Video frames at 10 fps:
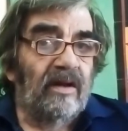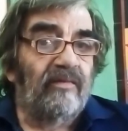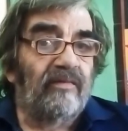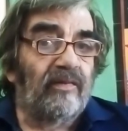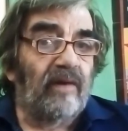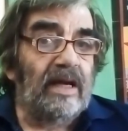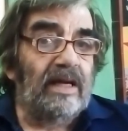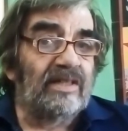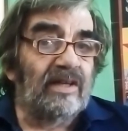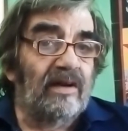
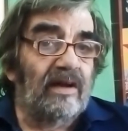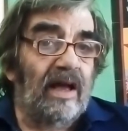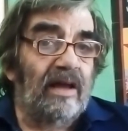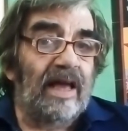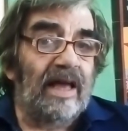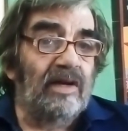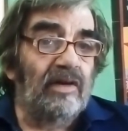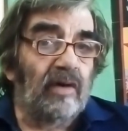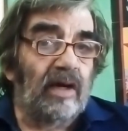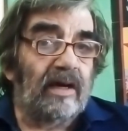Fraser and
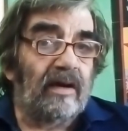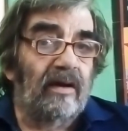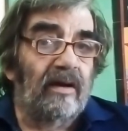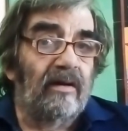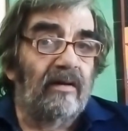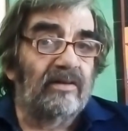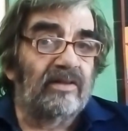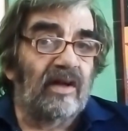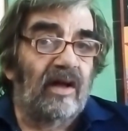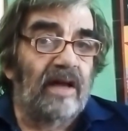Hendrick
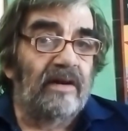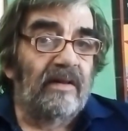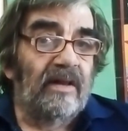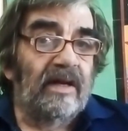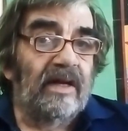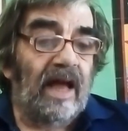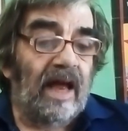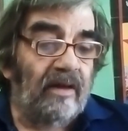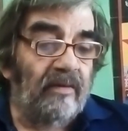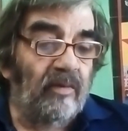alongside
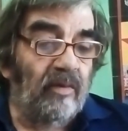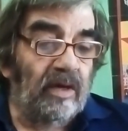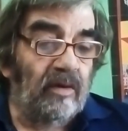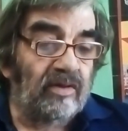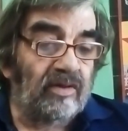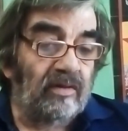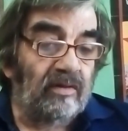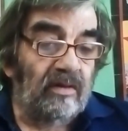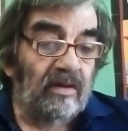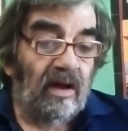Callum
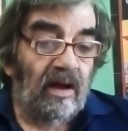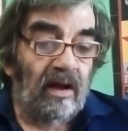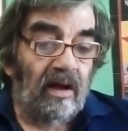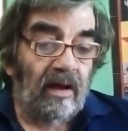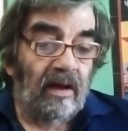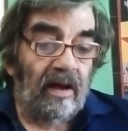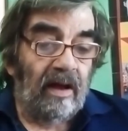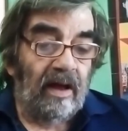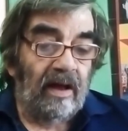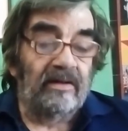Wilson, uh,
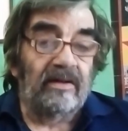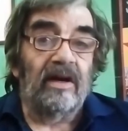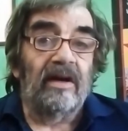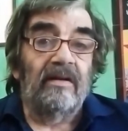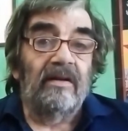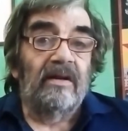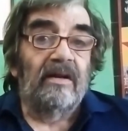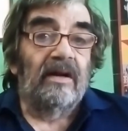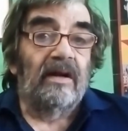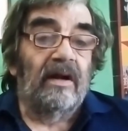and
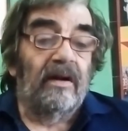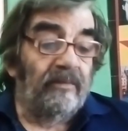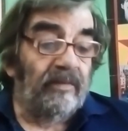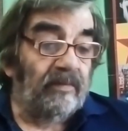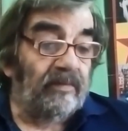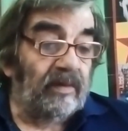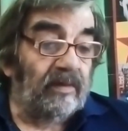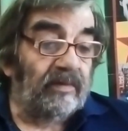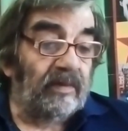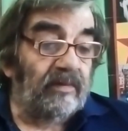um,
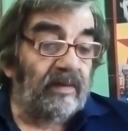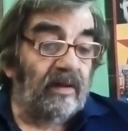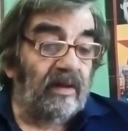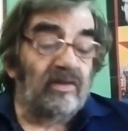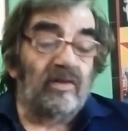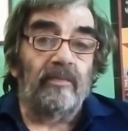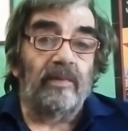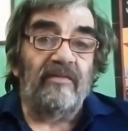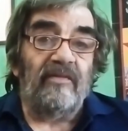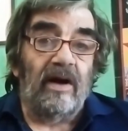I saw
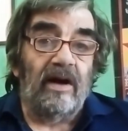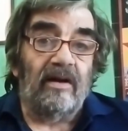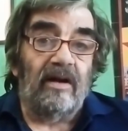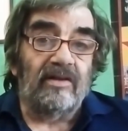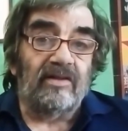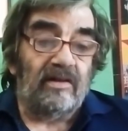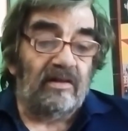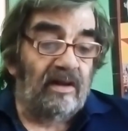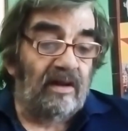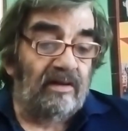brief highlights.
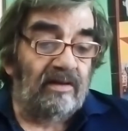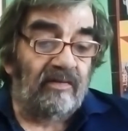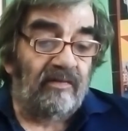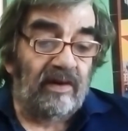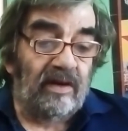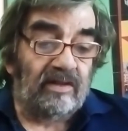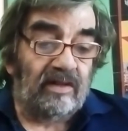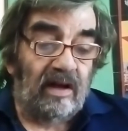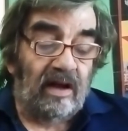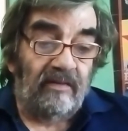Uh, into the
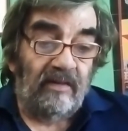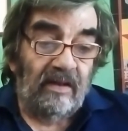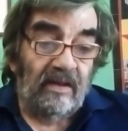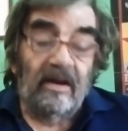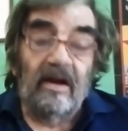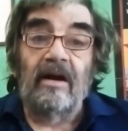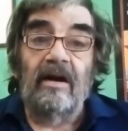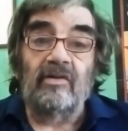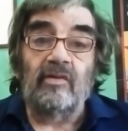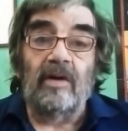first half,
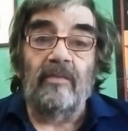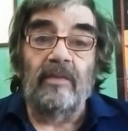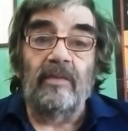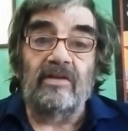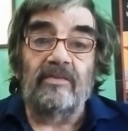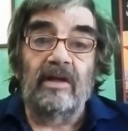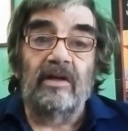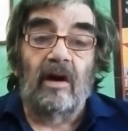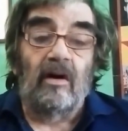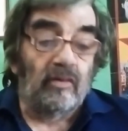uh, 12 minutes,
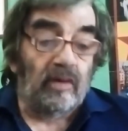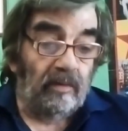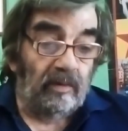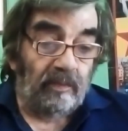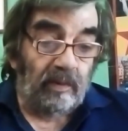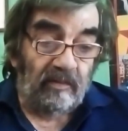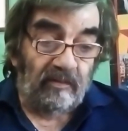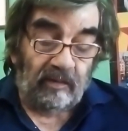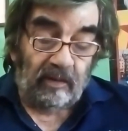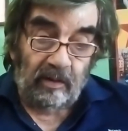McGoldrick was put
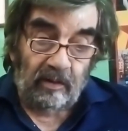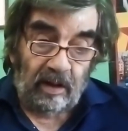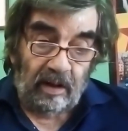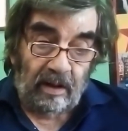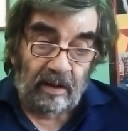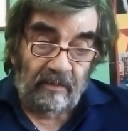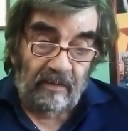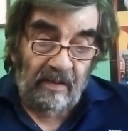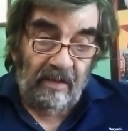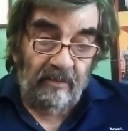through. Uh,
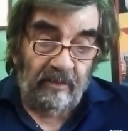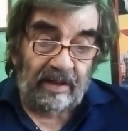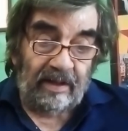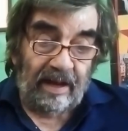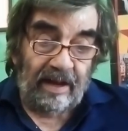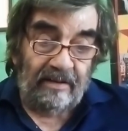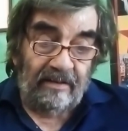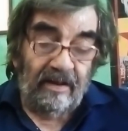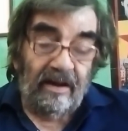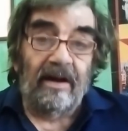but again,
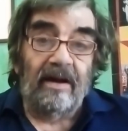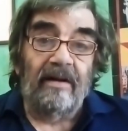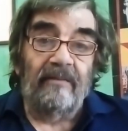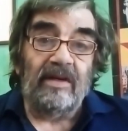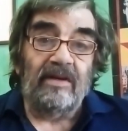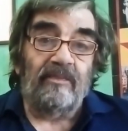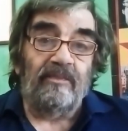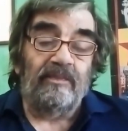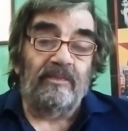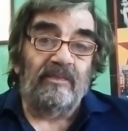um, his
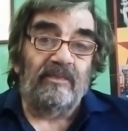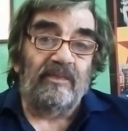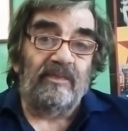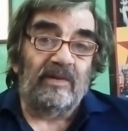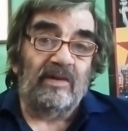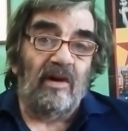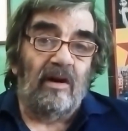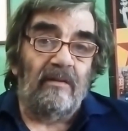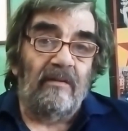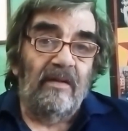
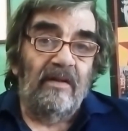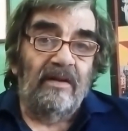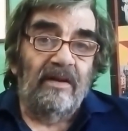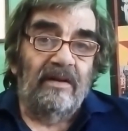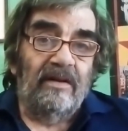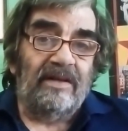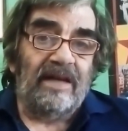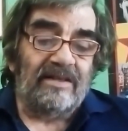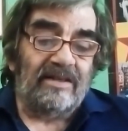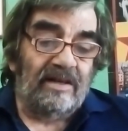shot
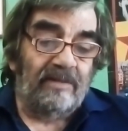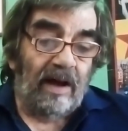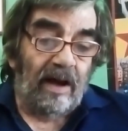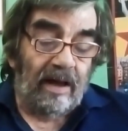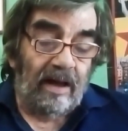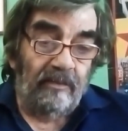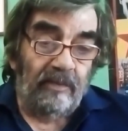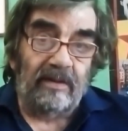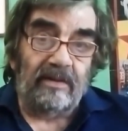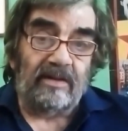tested Darlow,
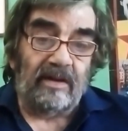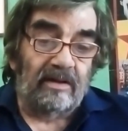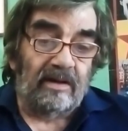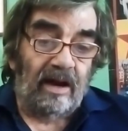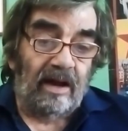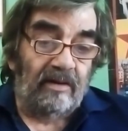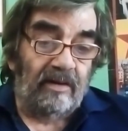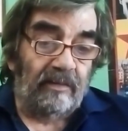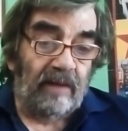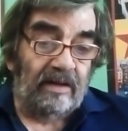but uh, Darlow
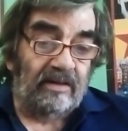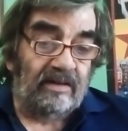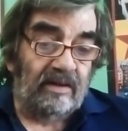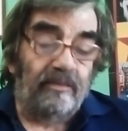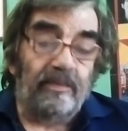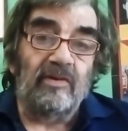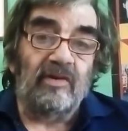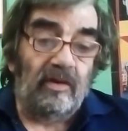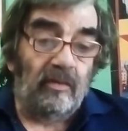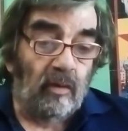managed to
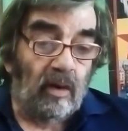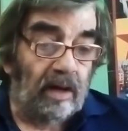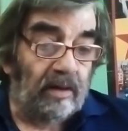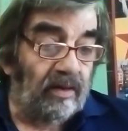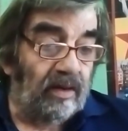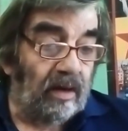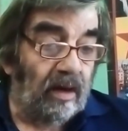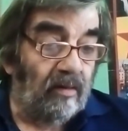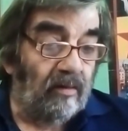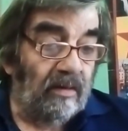push it wide of the
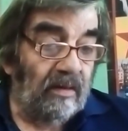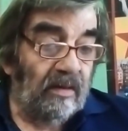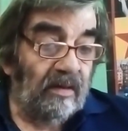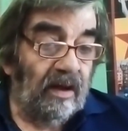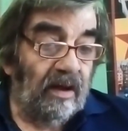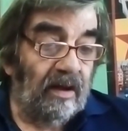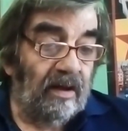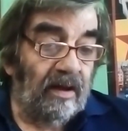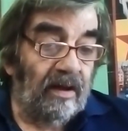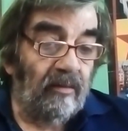goal.
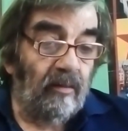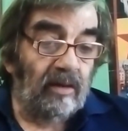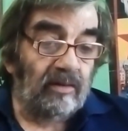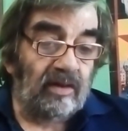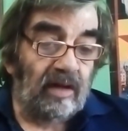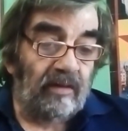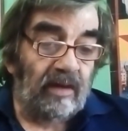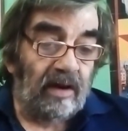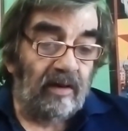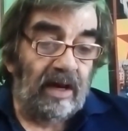Uh, Wilson up
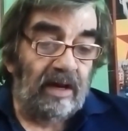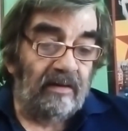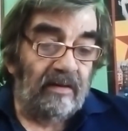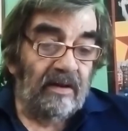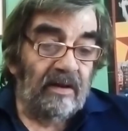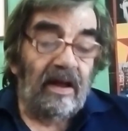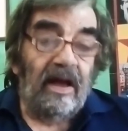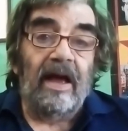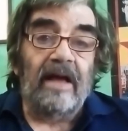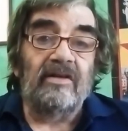the other end,
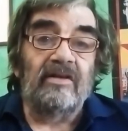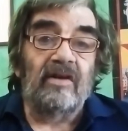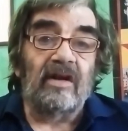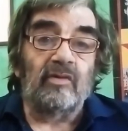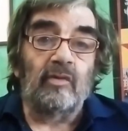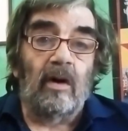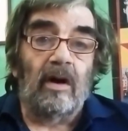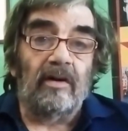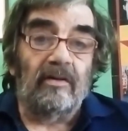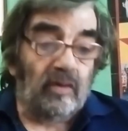uh, head just
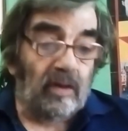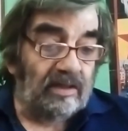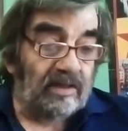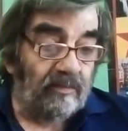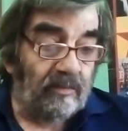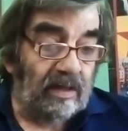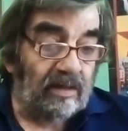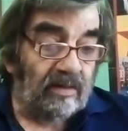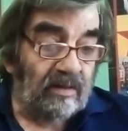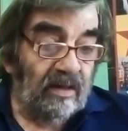wide on 27
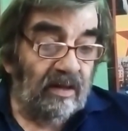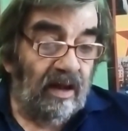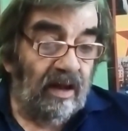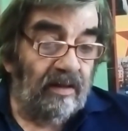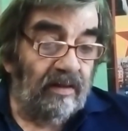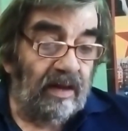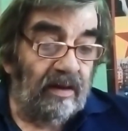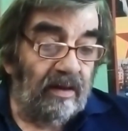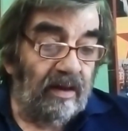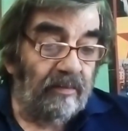minutes. And
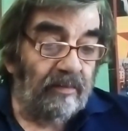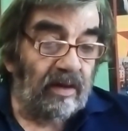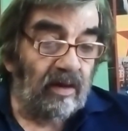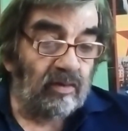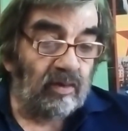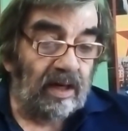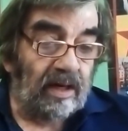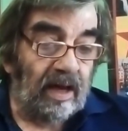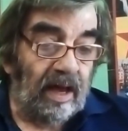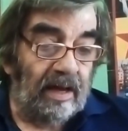then uh, McGoldrick
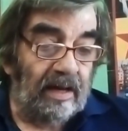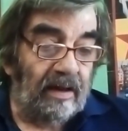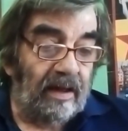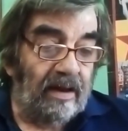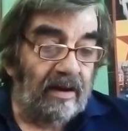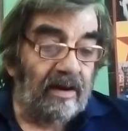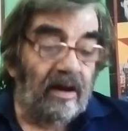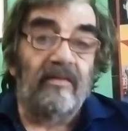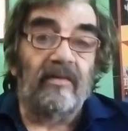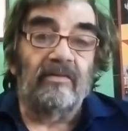again headed
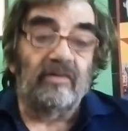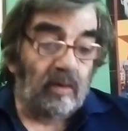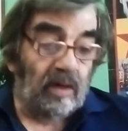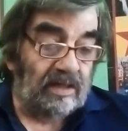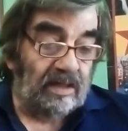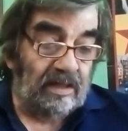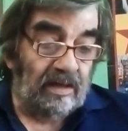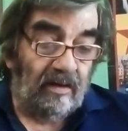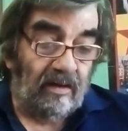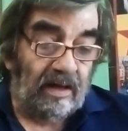over on
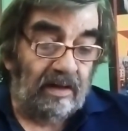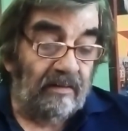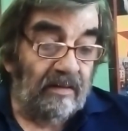29.